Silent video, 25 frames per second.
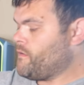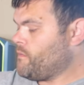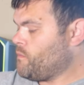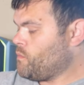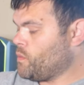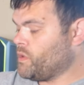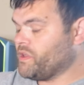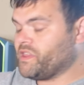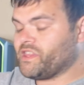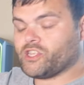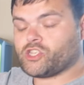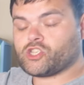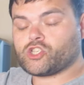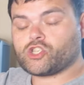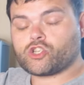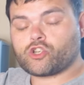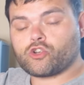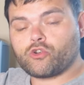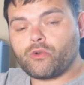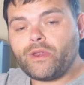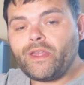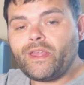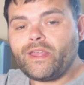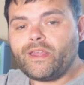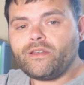with a
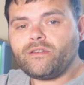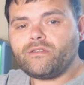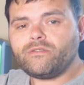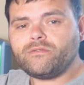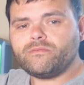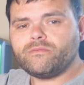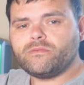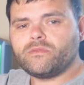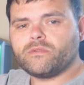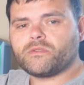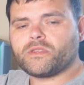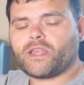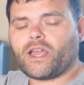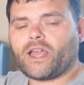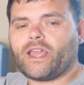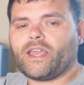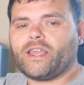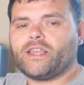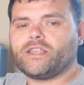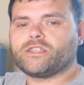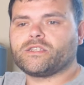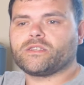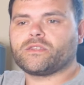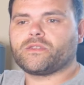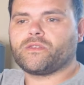screen that
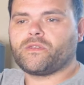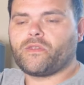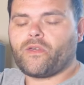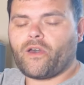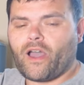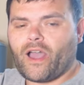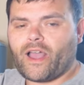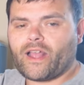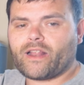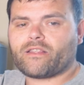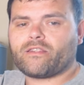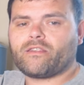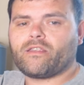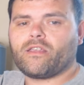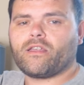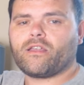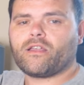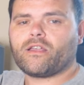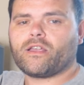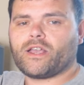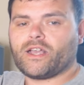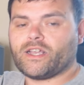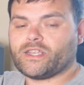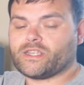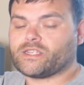is that
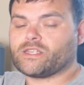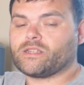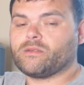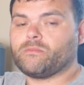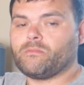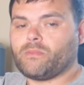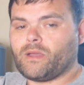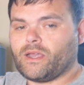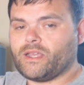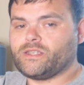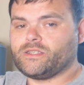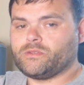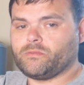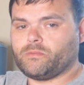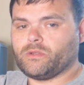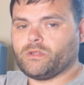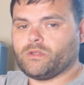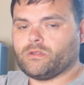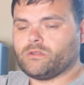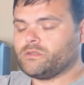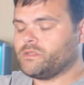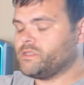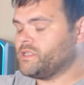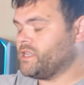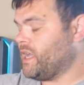
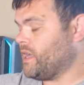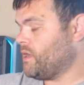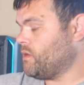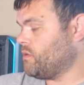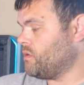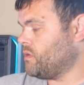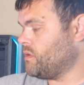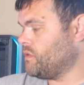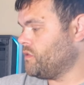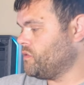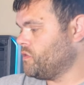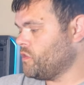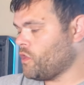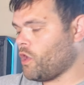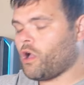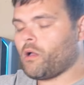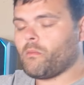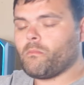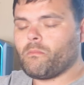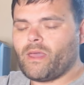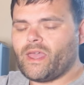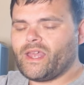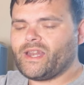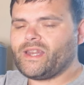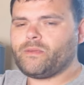customizable. Now,
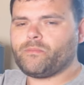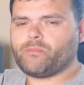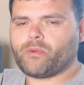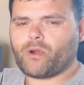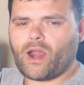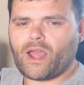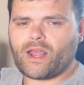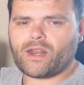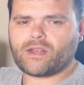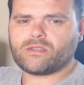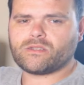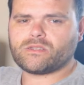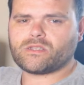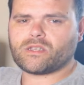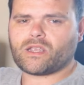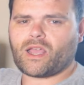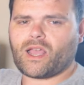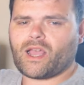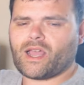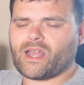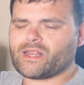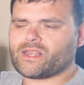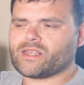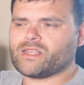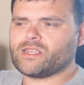not many brands
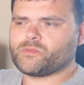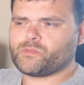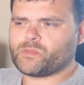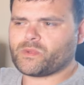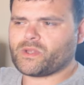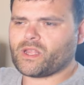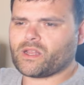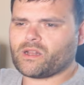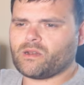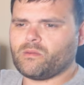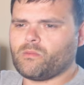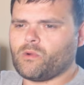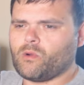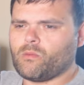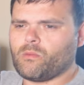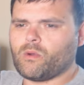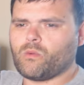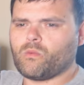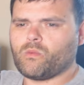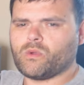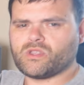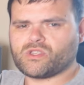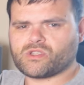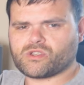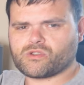at this particular
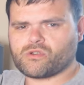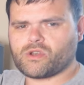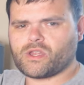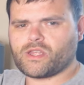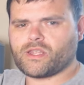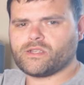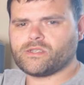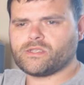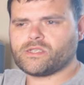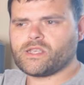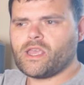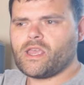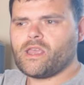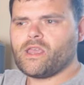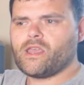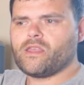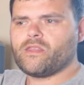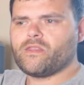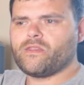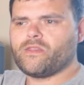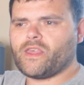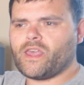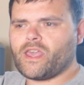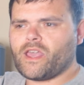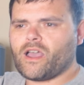moment with screens.
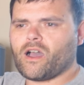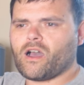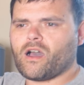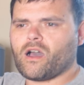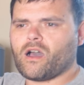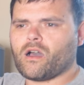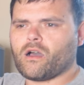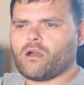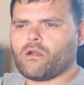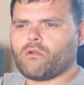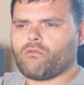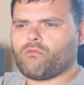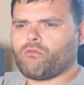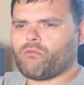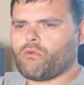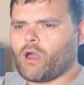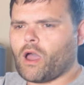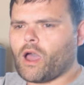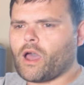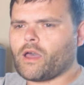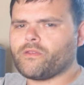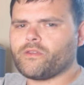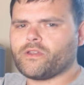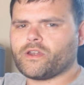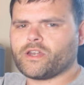They are
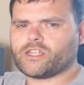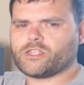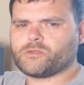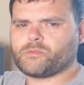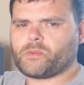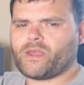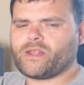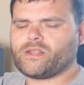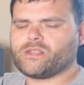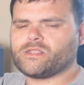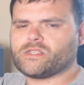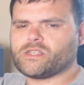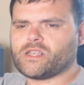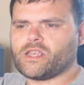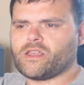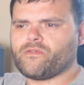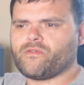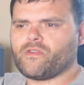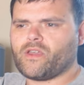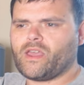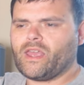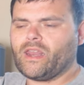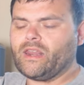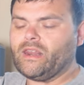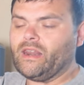rather
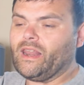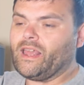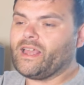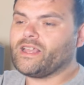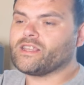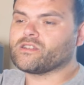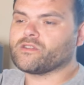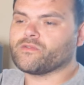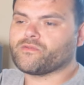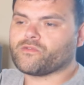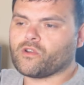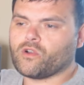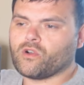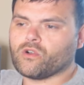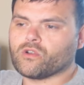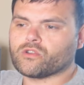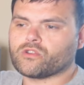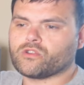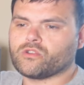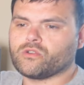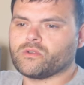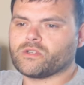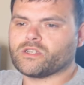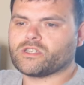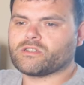expensive unless, of
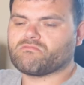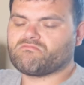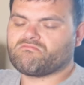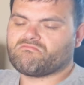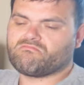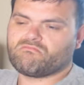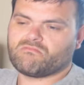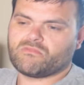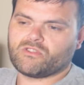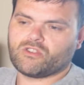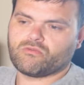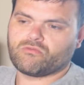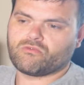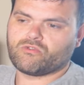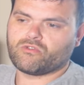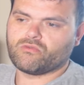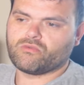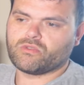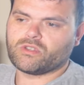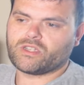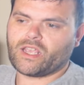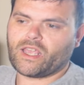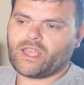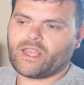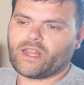course, you you
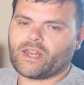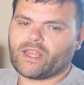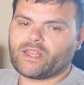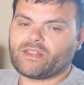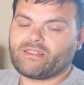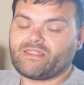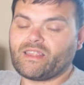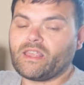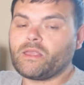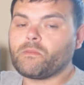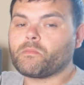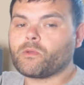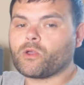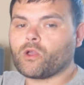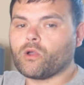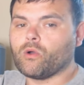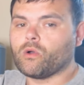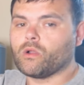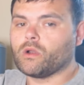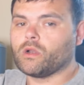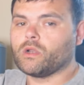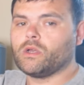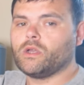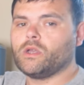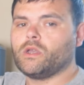do say like
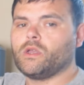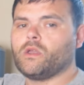Deepcool,